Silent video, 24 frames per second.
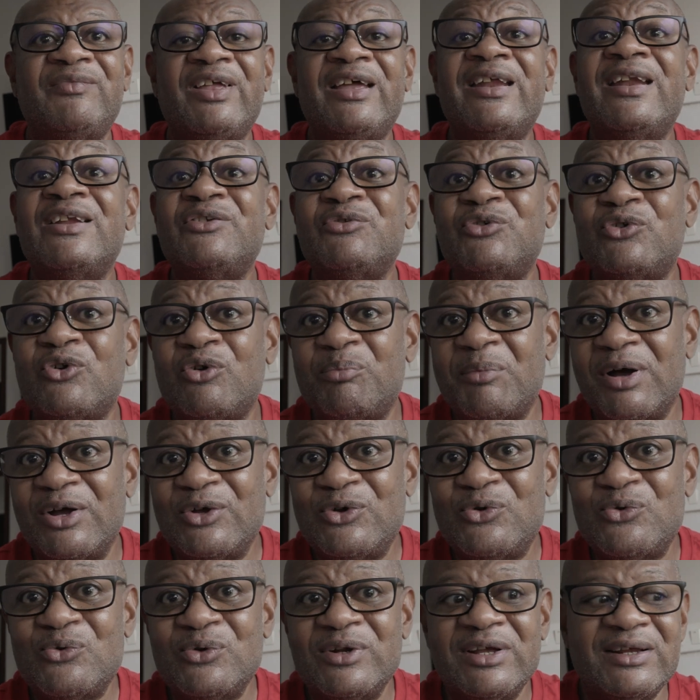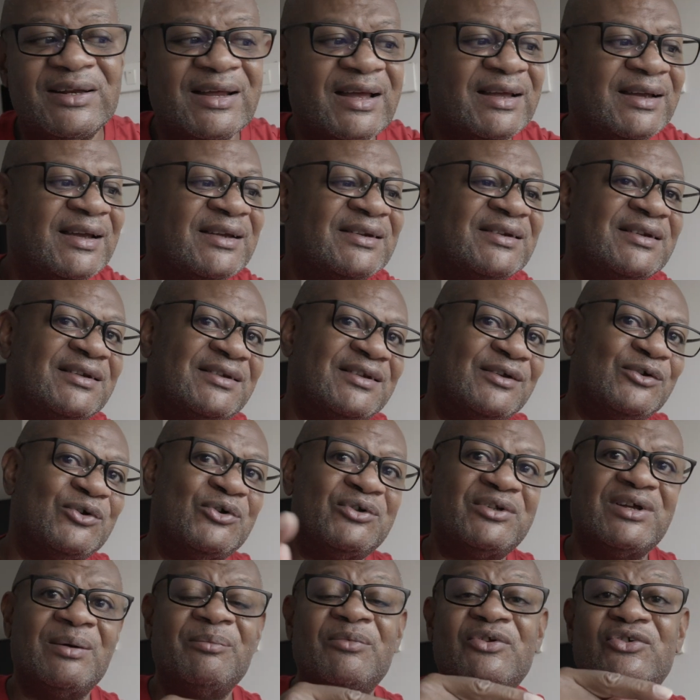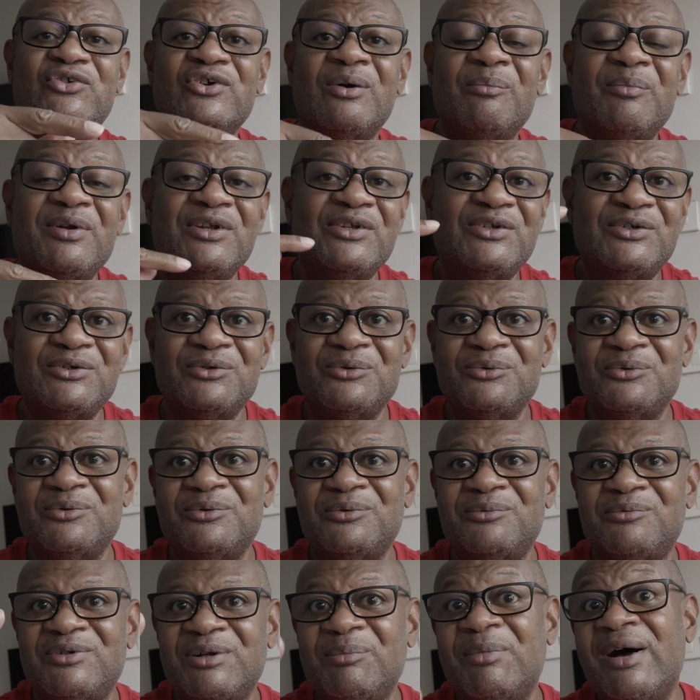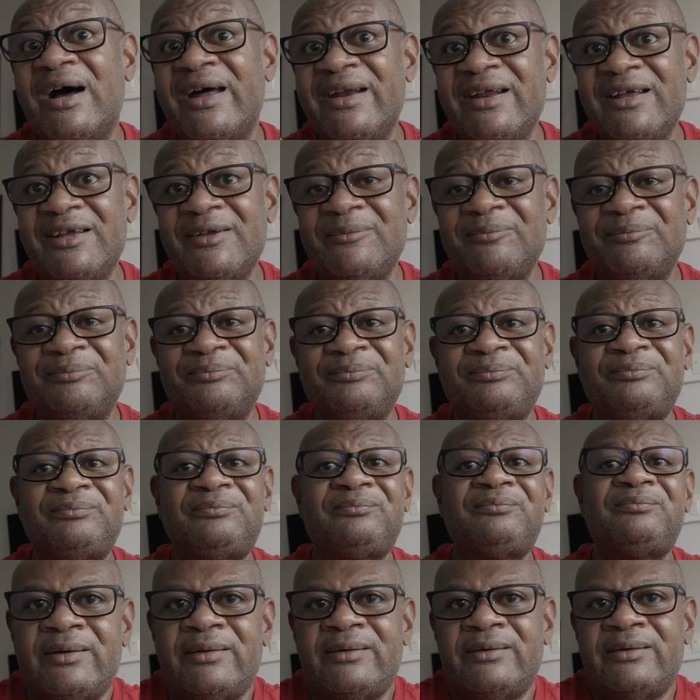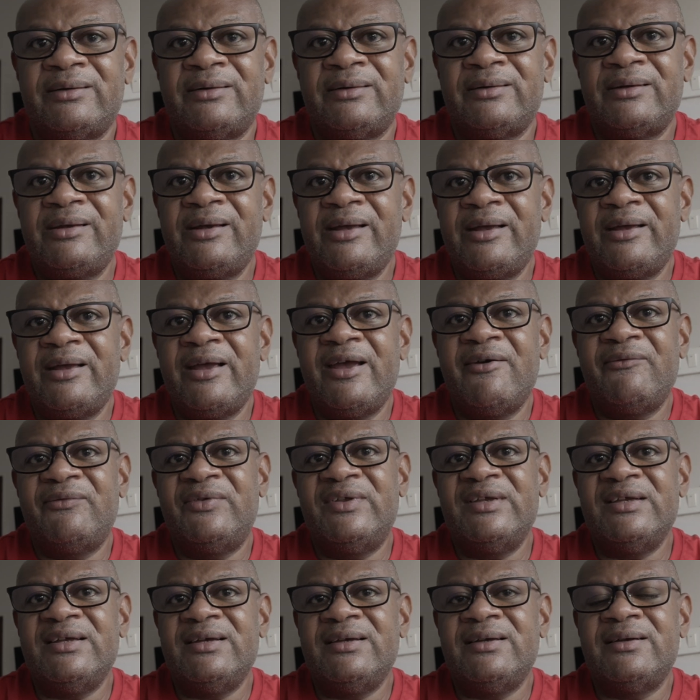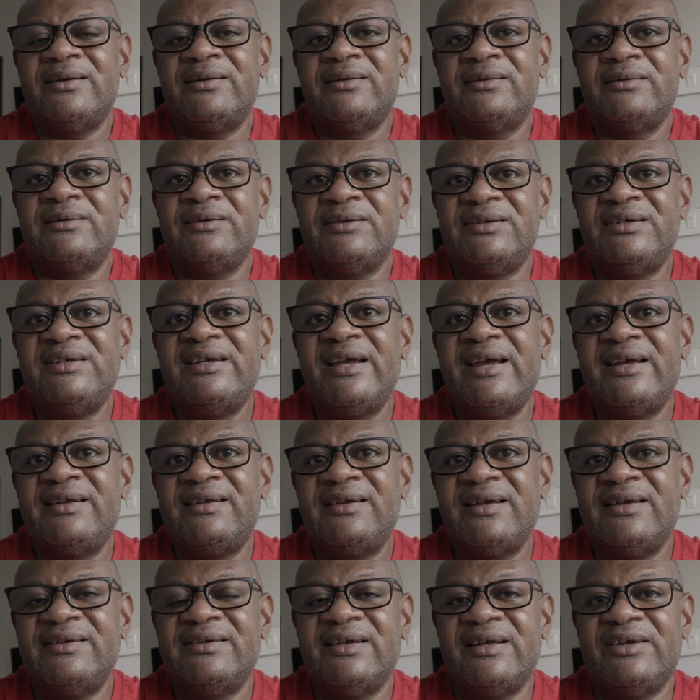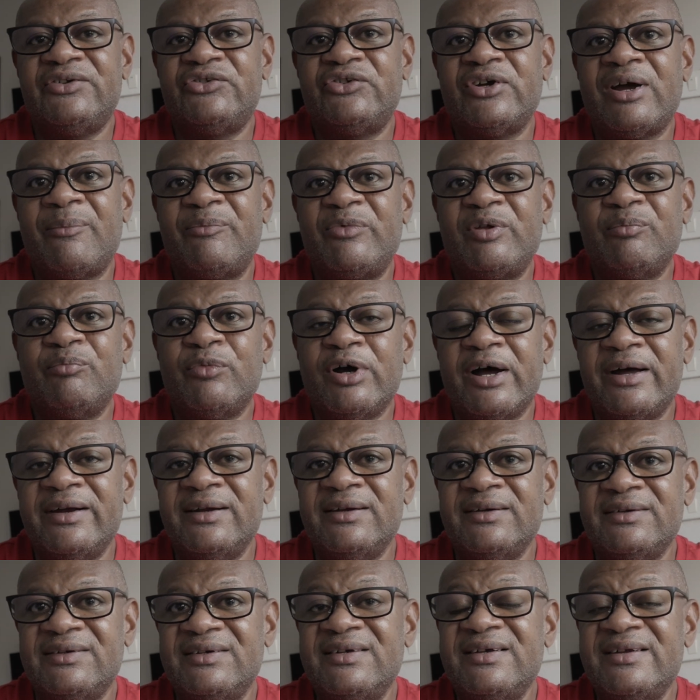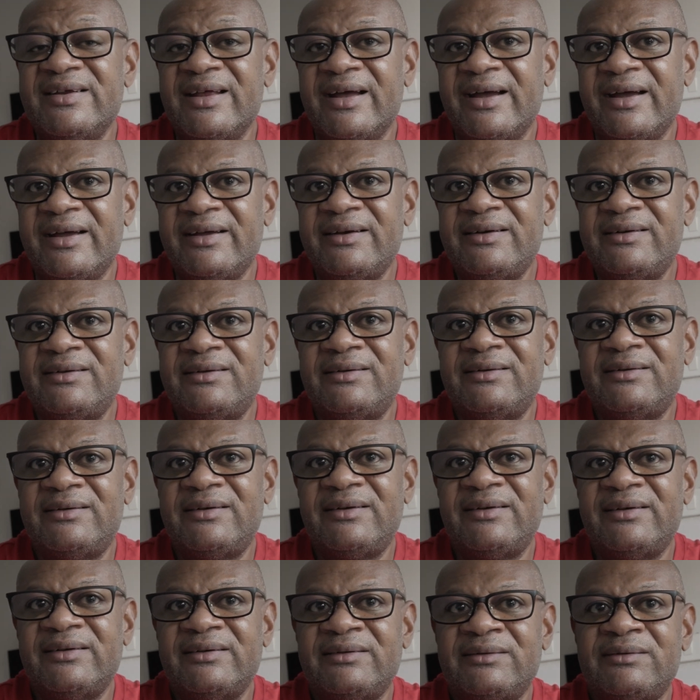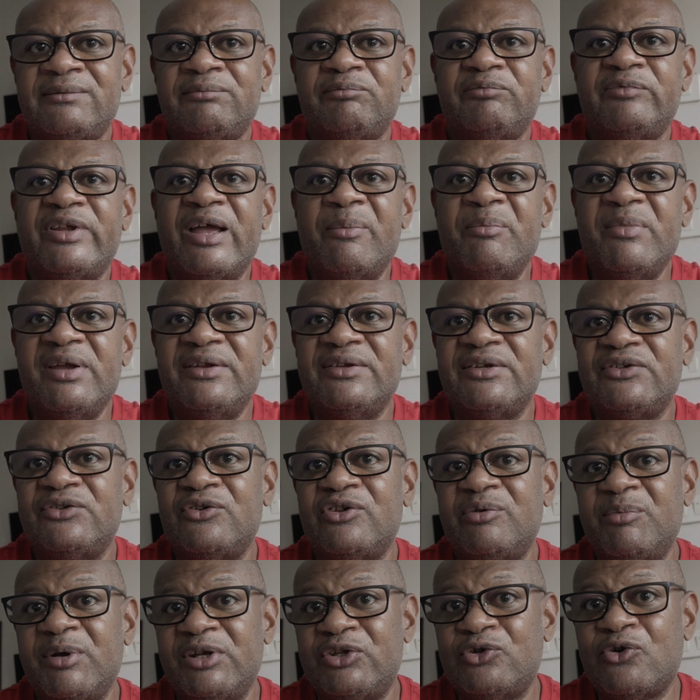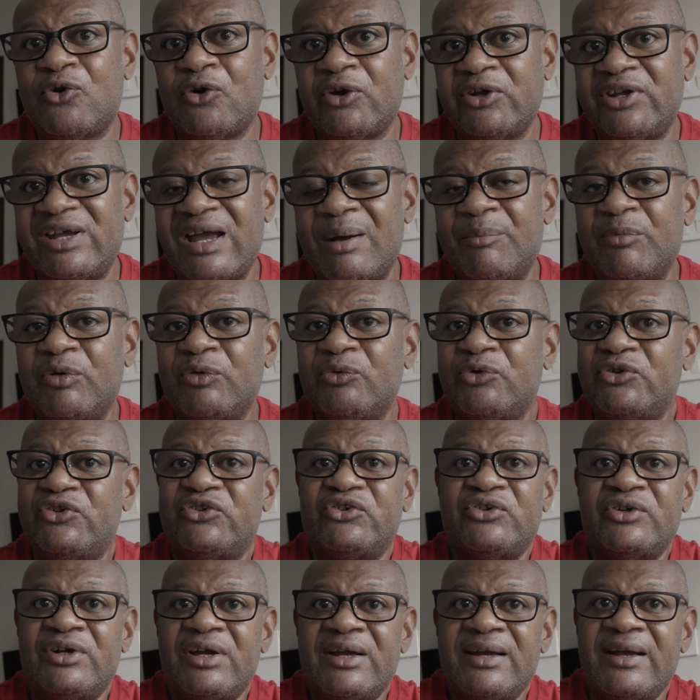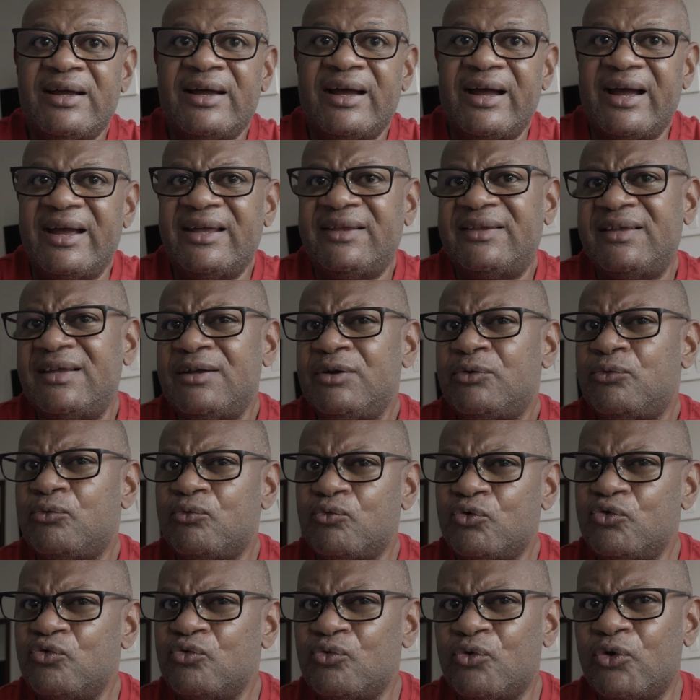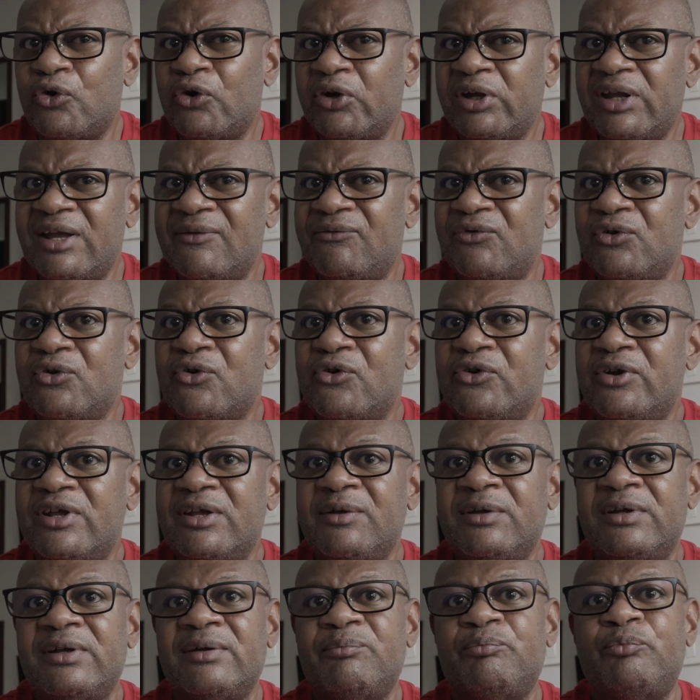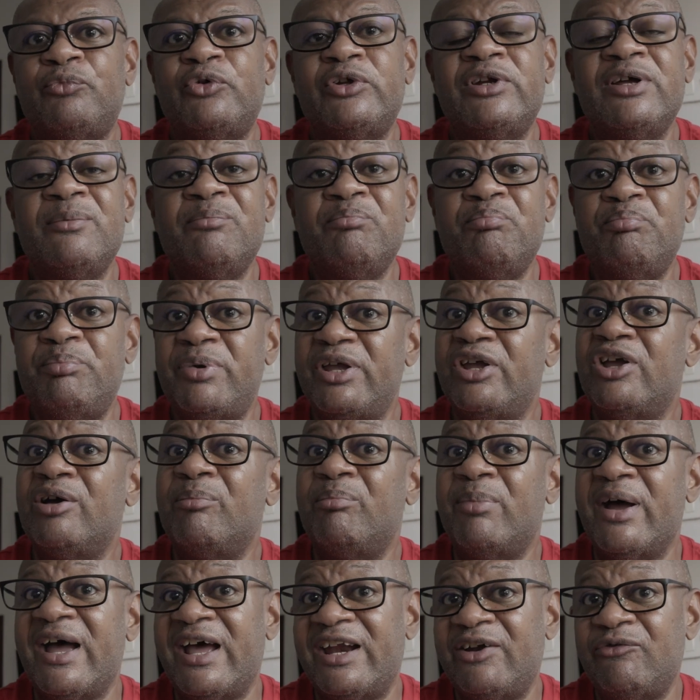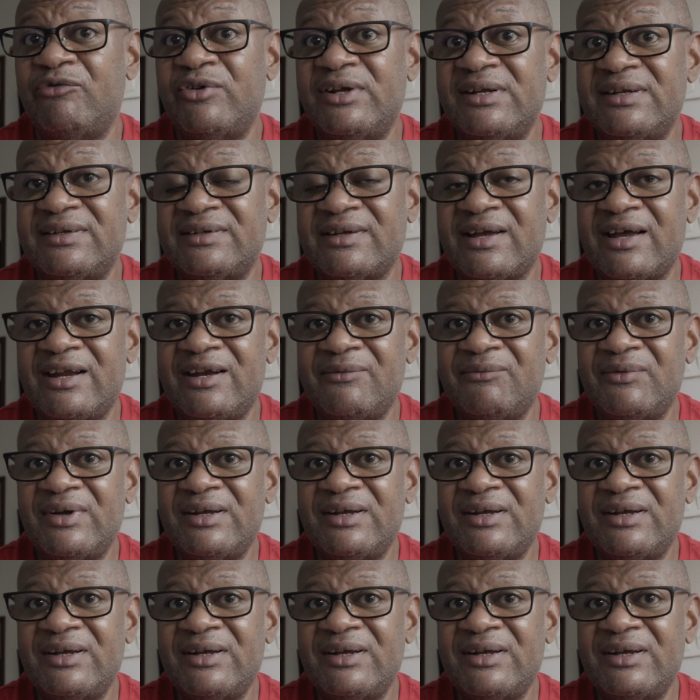as we talk about cooling, I guess it's a good time to jump into the body. If the Z8 is a chopped body Z9, that means it's going to be a taller camera, which I think would work if you're going to put a bigger battery inside of